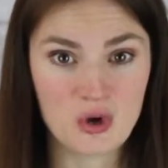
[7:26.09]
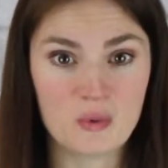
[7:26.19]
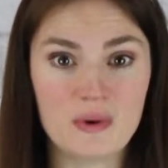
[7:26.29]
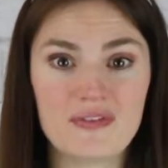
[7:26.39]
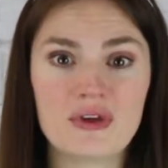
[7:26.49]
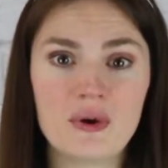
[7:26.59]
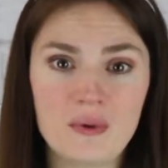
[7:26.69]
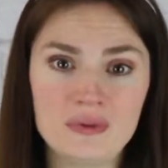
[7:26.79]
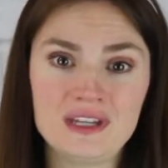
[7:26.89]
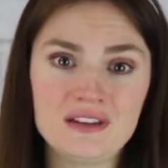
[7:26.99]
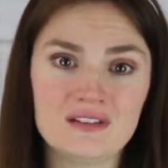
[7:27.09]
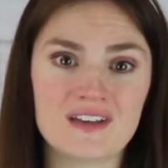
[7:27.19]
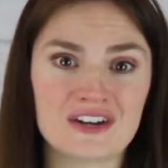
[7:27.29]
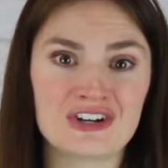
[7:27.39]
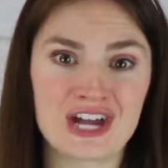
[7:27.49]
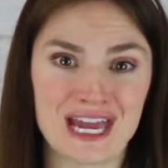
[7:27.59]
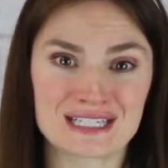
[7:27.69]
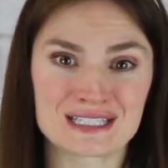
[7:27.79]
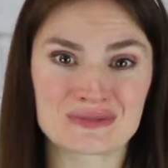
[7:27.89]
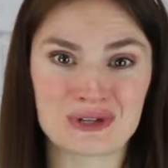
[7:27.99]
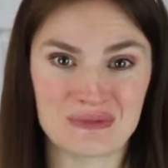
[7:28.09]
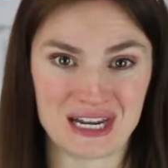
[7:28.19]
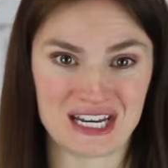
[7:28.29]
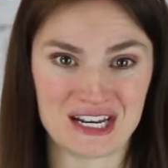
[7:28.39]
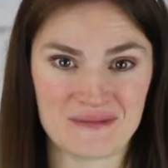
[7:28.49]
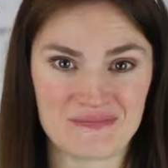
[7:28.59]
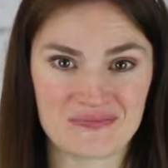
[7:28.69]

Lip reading: with only the letter S remaining.